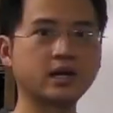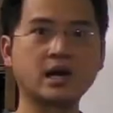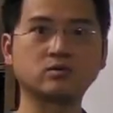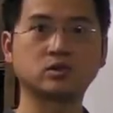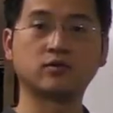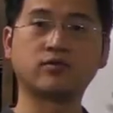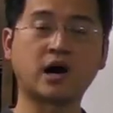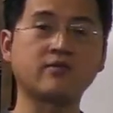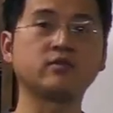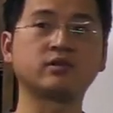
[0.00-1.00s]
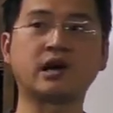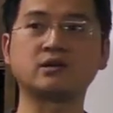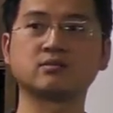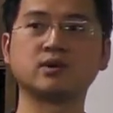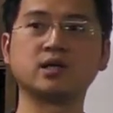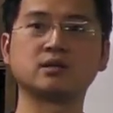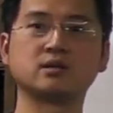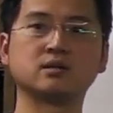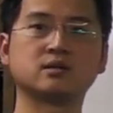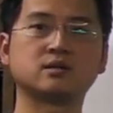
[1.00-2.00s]
down to 500,000
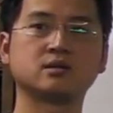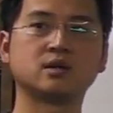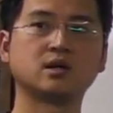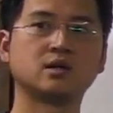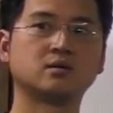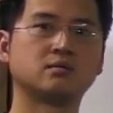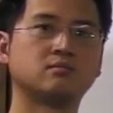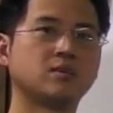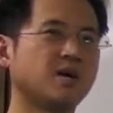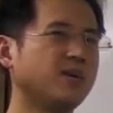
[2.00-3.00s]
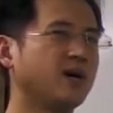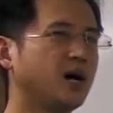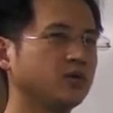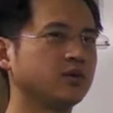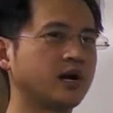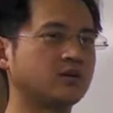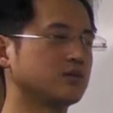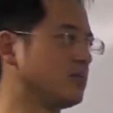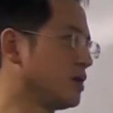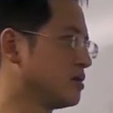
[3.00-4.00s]
bases, maybe
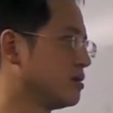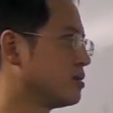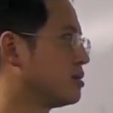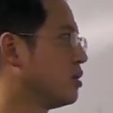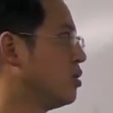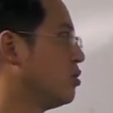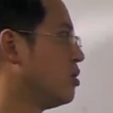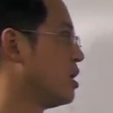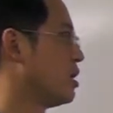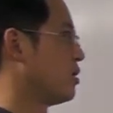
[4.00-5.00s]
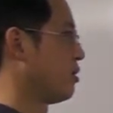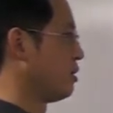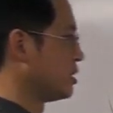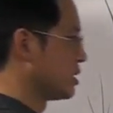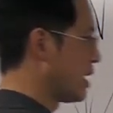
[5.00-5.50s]
100,000 bases. So there is an